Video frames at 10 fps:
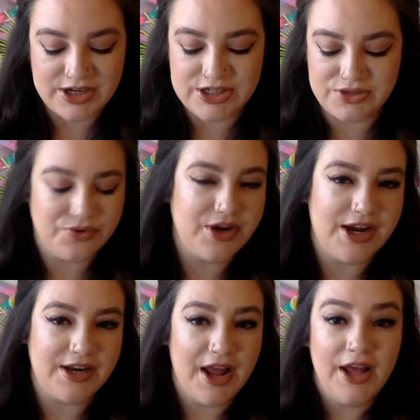to
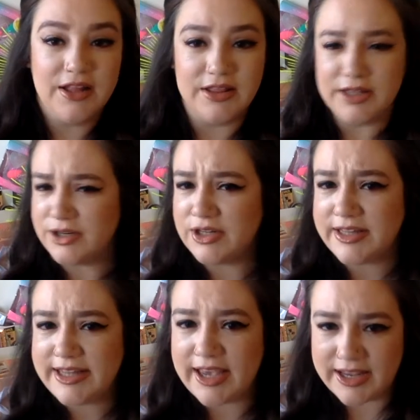create
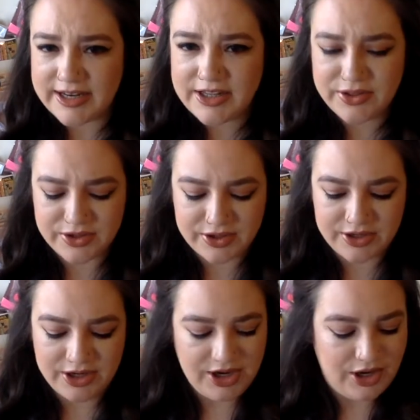literally any look
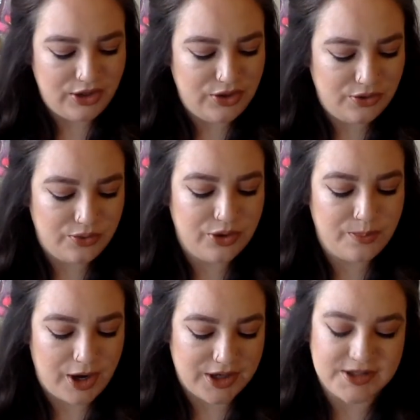you could
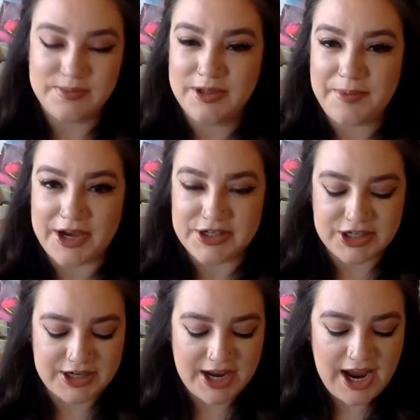possibly imagine.